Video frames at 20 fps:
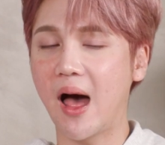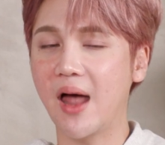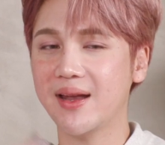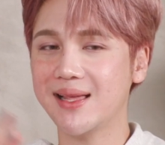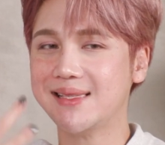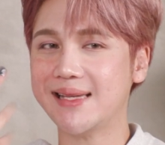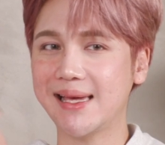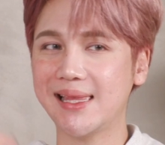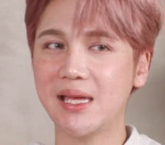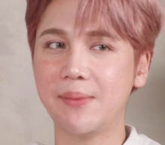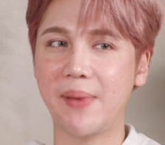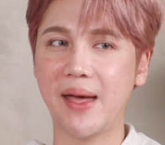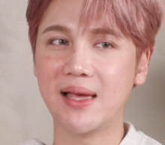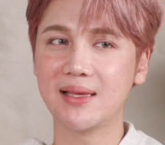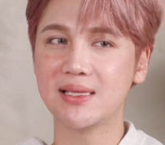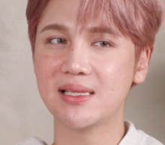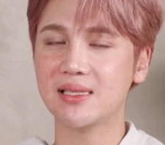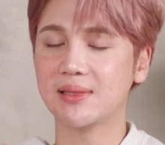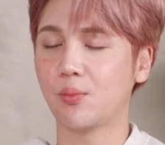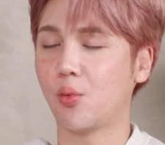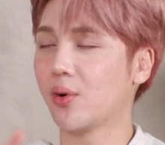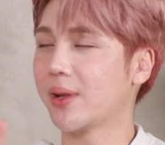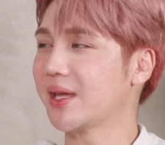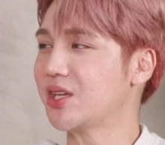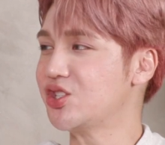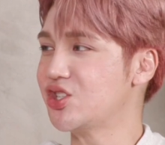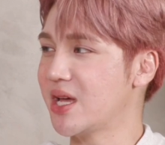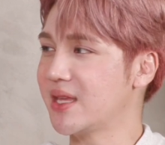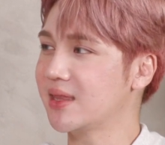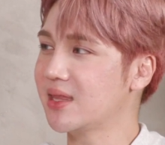on a daily basis, more
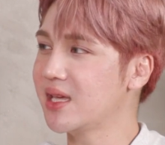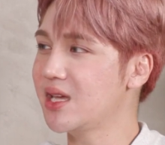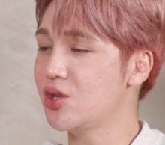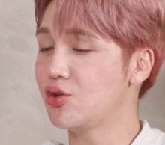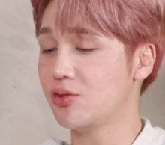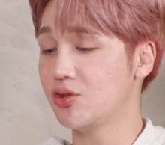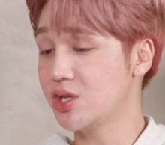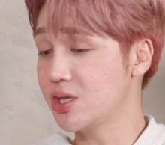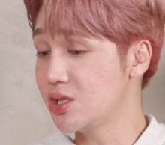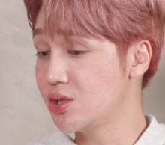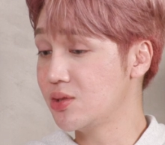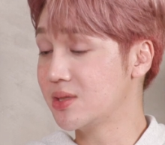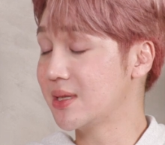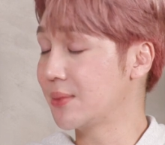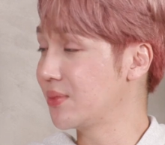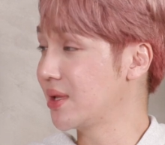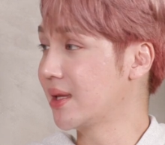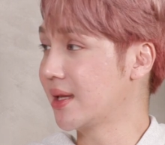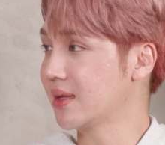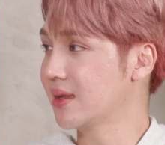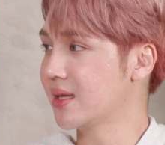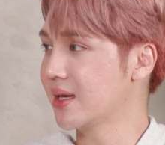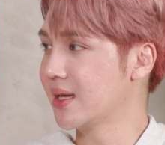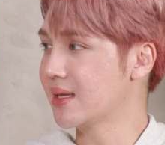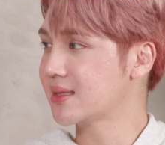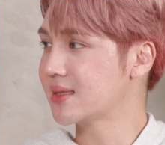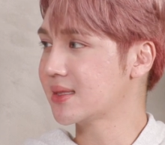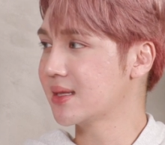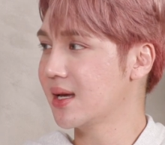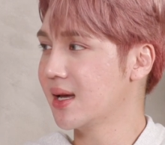like gently, you can just use something like this.